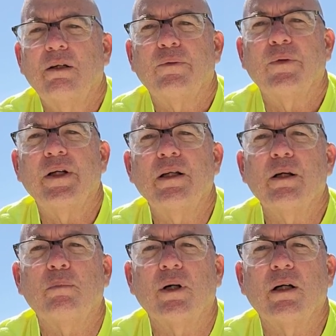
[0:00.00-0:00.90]
reading a
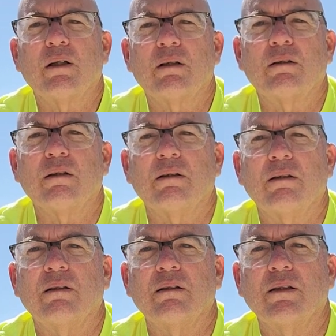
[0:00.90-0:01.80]
book
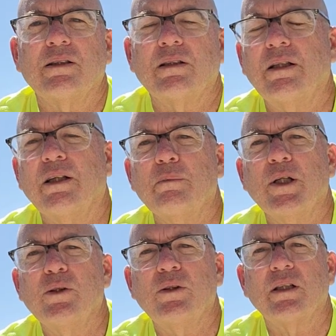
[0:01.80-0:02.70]
or listening to
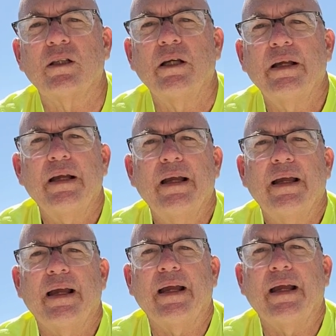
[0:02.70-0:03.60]
music
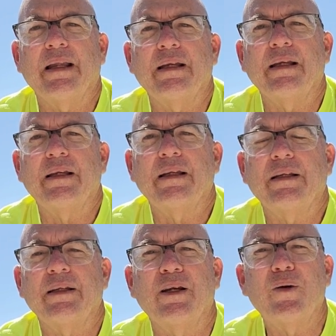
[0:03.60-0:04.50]
and
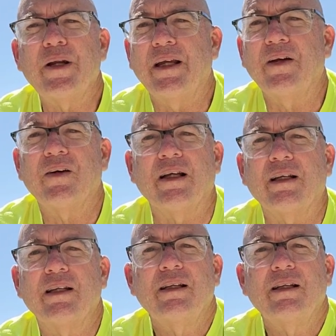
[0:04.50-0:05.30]
you don't hear it.